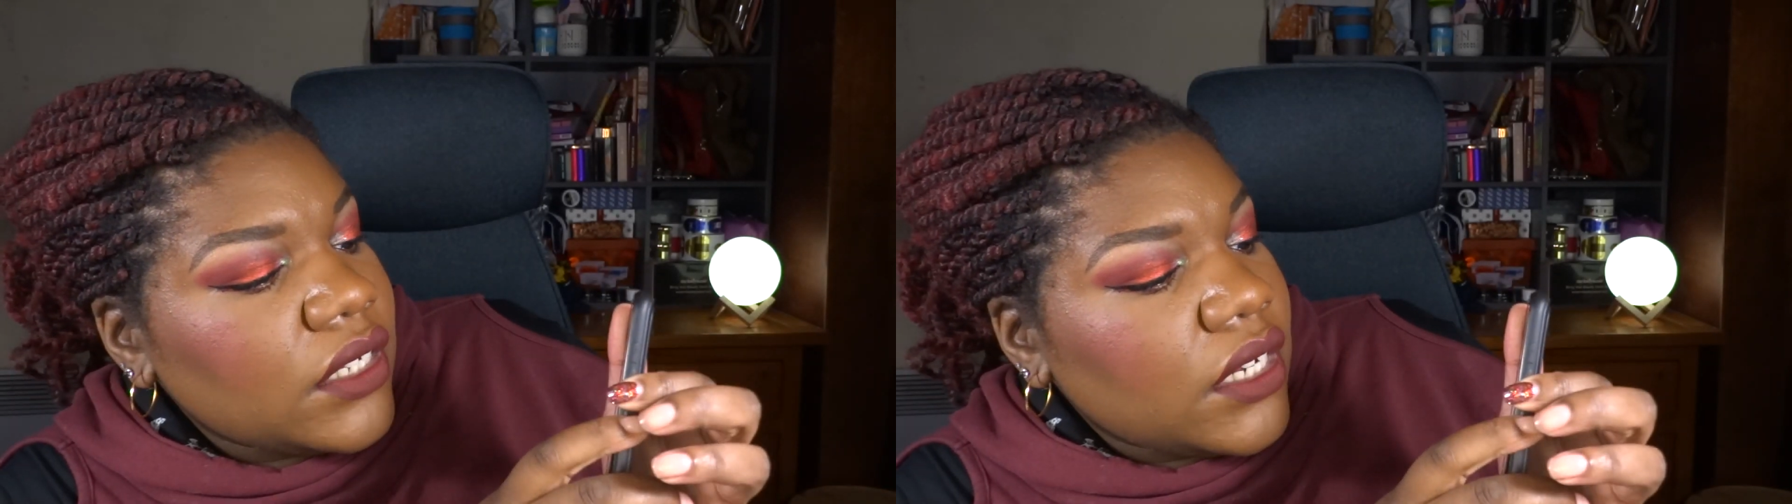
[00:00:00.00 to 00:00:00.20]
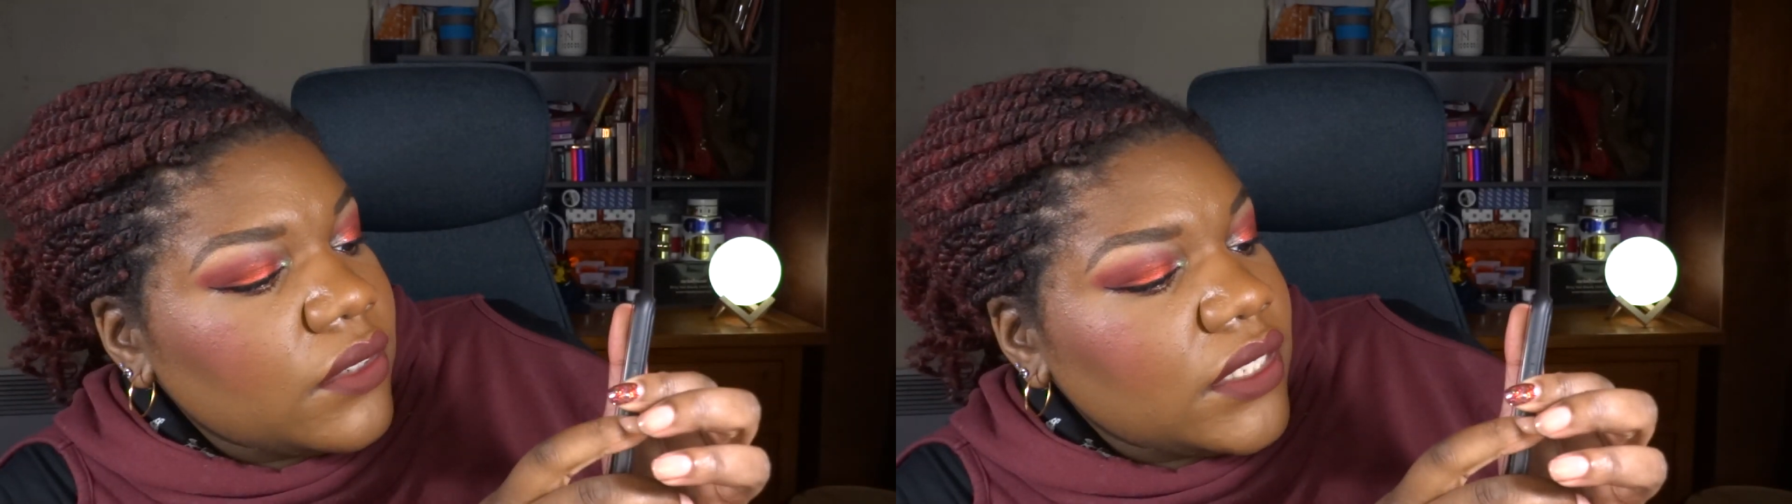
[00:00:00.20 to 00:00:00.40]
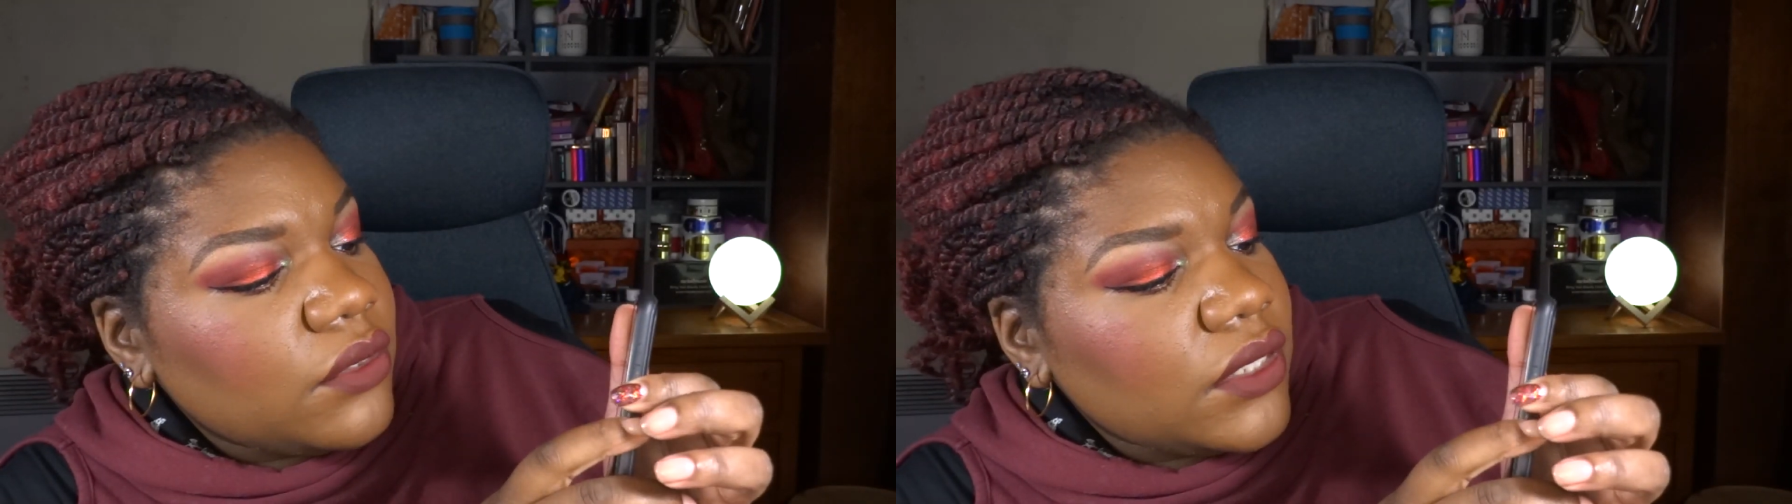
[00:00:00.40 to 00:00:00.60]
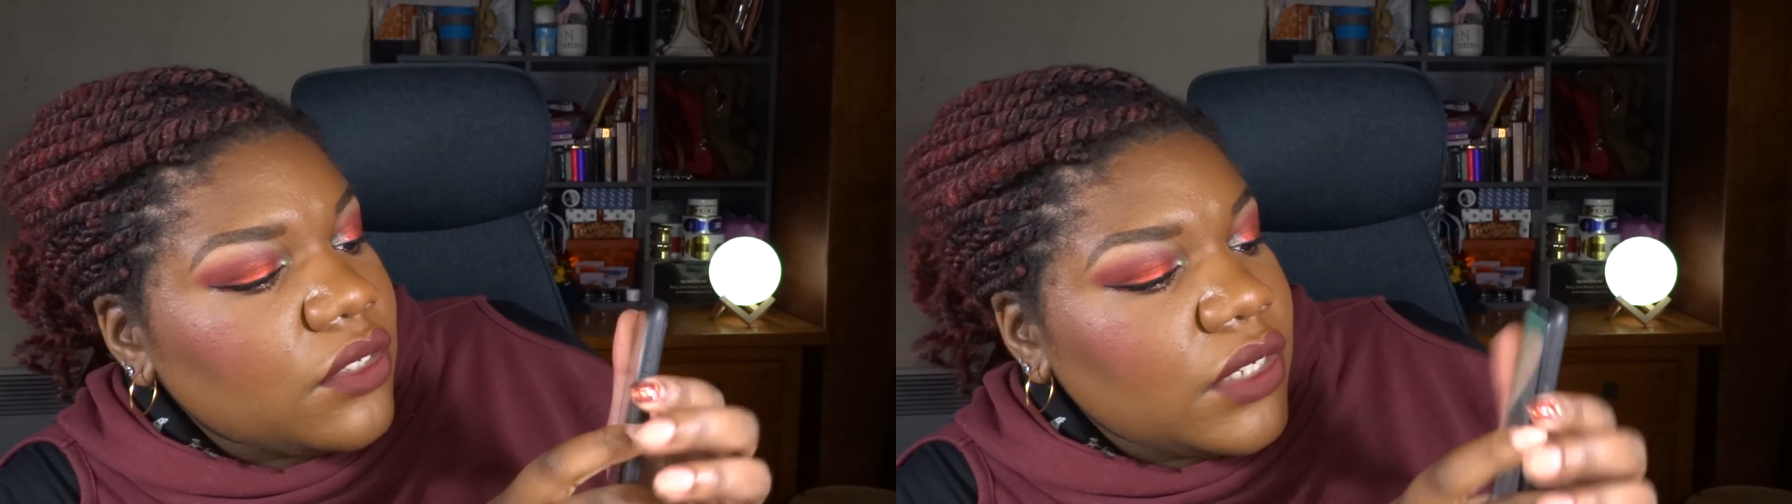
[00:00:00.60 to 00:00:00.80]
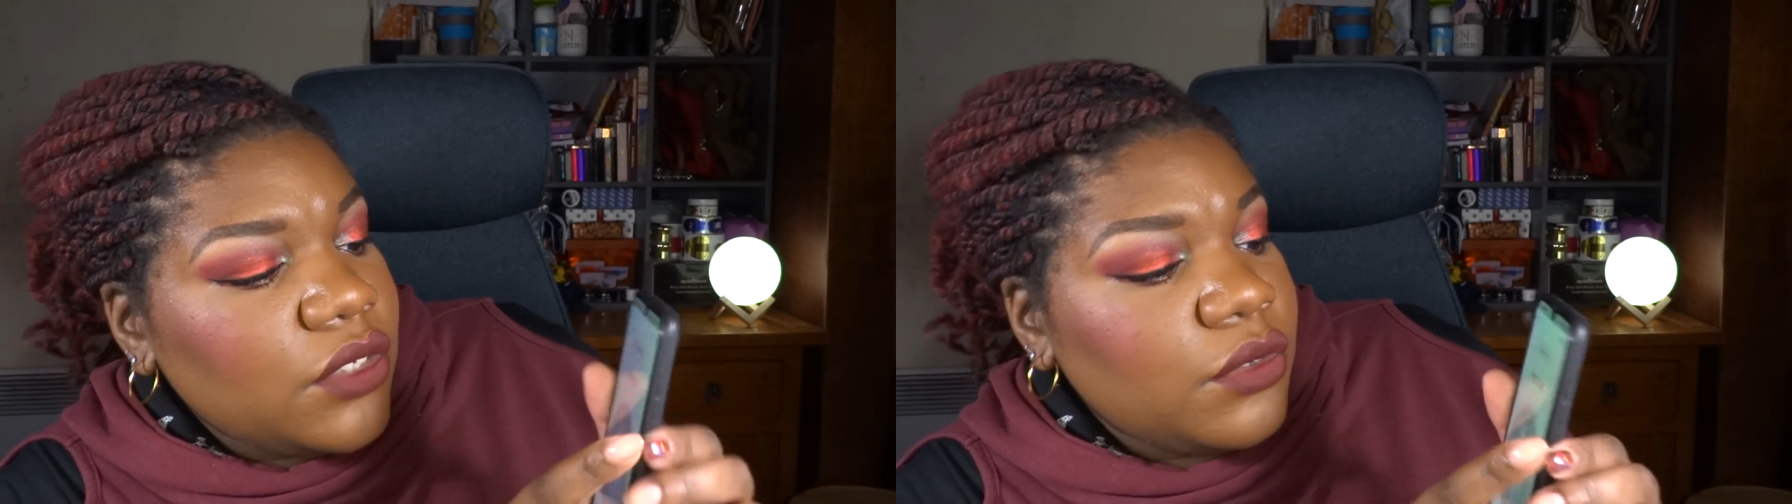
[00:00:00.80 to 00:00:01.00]
Oh, this one is
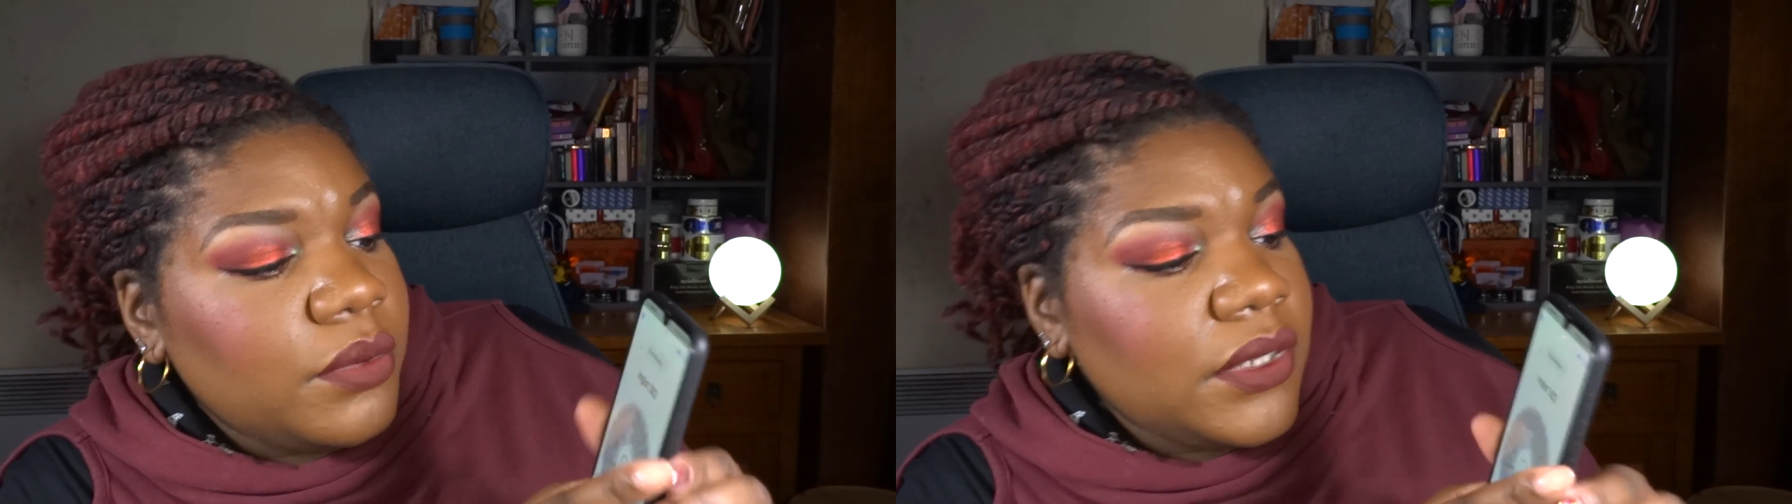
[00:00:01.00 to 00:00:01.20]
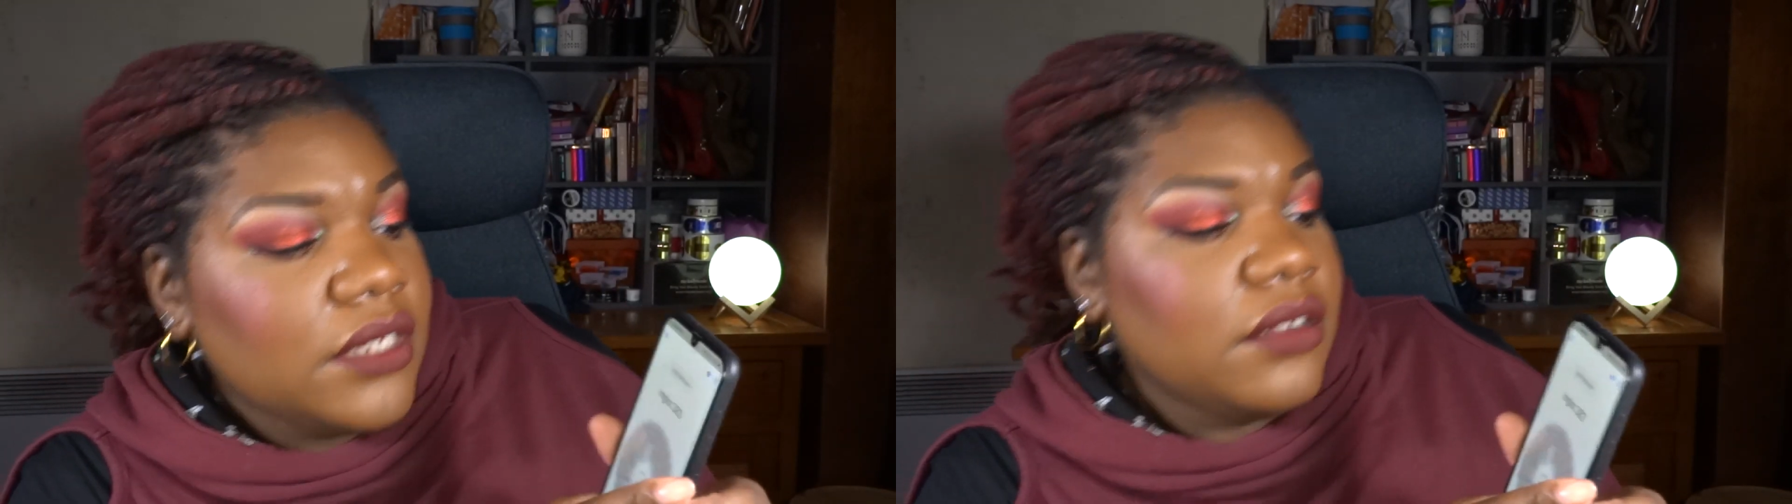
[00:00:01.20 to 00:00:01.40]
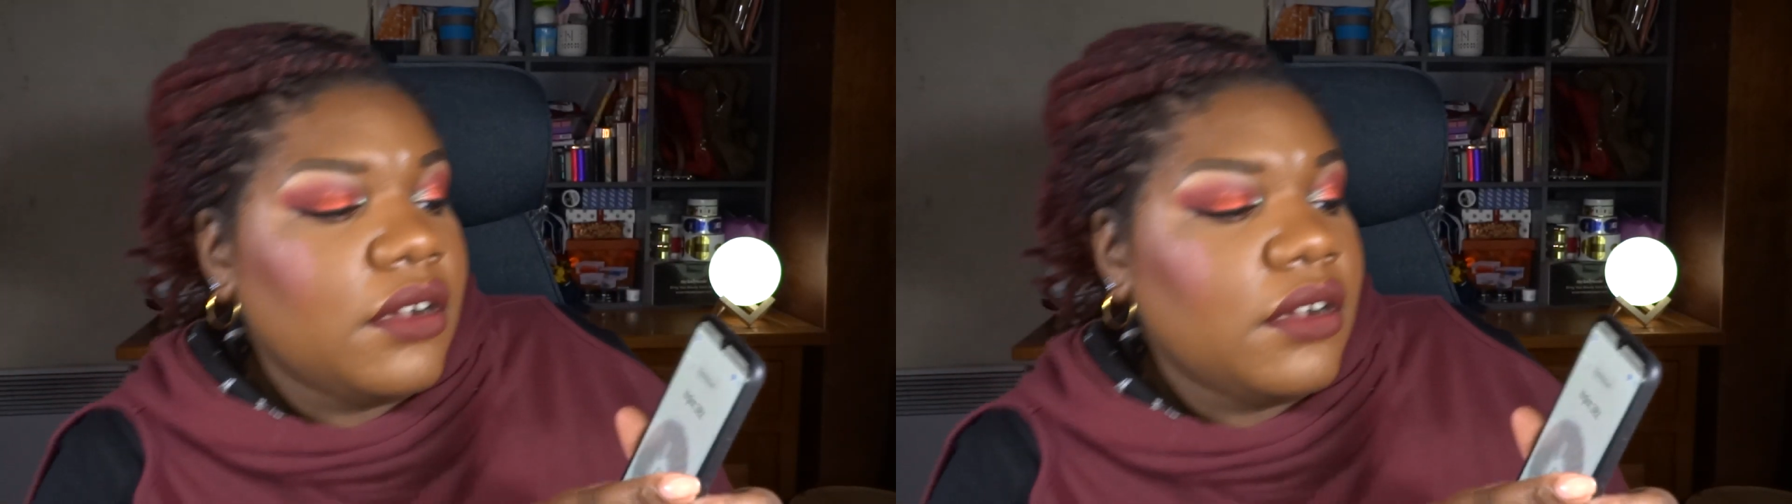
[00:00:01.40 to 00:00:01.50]
going to be